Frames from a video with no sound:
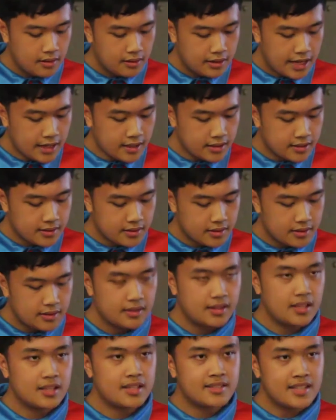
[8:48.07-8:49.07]
Next,
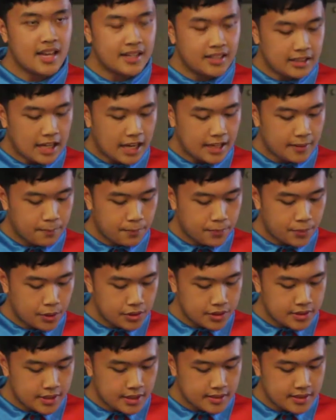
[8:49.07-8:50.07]
the satellite
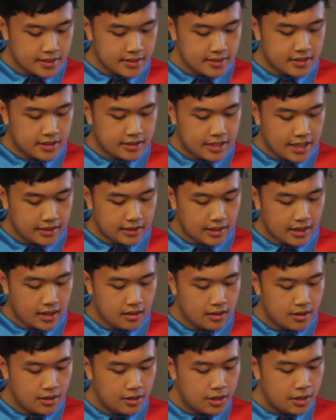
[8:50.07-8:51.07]
processes the
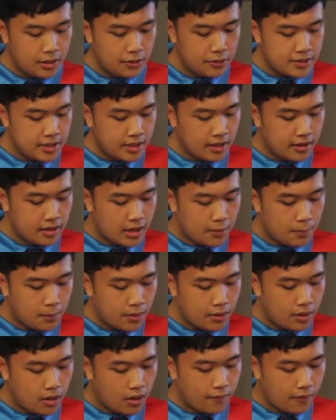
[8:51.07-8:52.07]
data using a
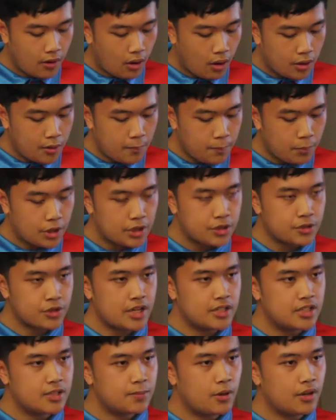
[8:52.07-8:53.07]
number of onboard
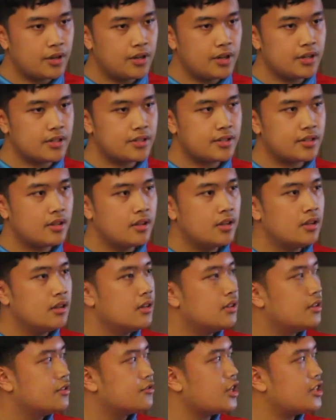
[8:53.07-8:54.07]
transponders.
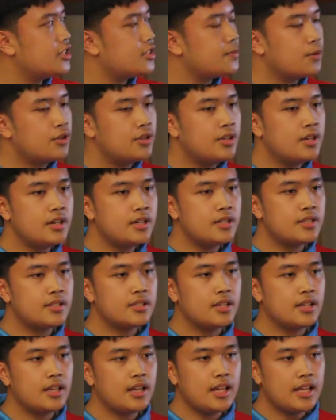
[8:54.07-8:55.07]

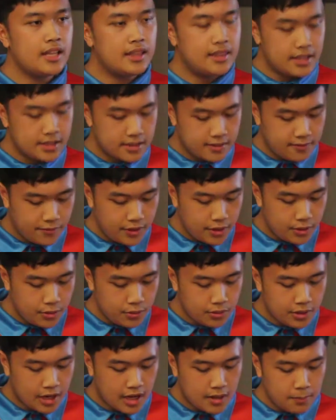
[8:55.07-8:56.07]
Transponders in this
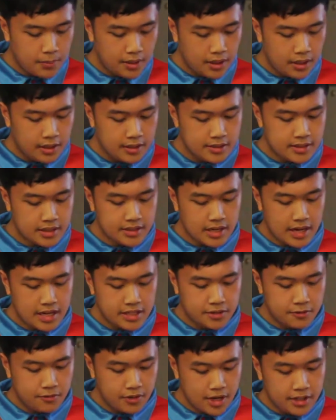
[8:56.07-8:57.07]
view can be such
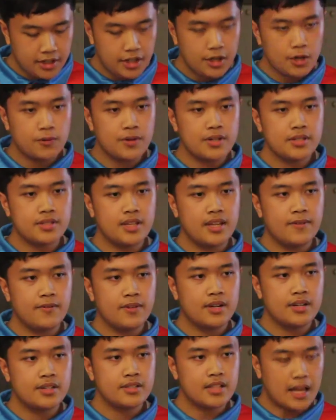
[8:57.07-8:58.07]
as radio
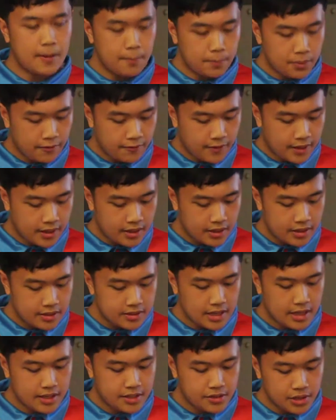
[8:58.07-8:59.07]
receivers,
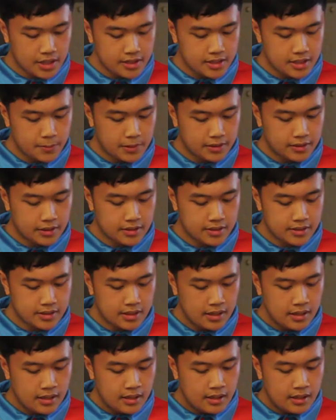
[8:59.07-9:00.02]
amplifiers, and transmitters.